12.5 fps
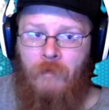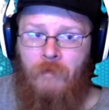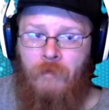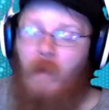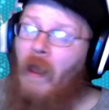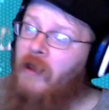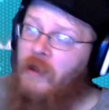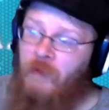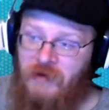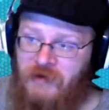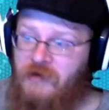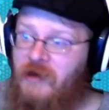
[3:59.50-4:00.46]

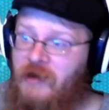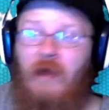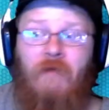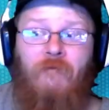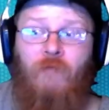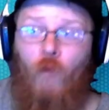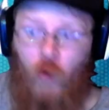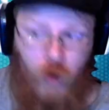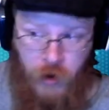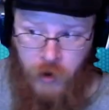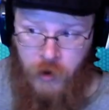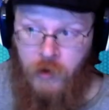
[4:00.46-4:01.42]
incubuses take like
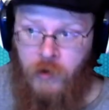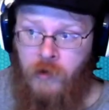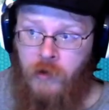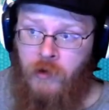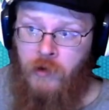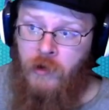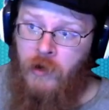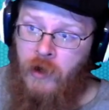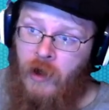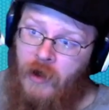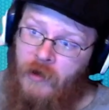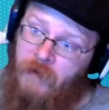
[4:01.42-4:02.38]
four.
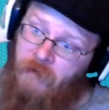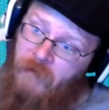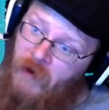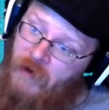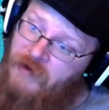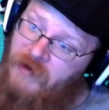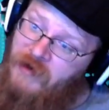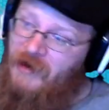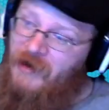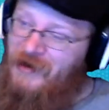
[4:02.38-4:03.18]
I think barons take like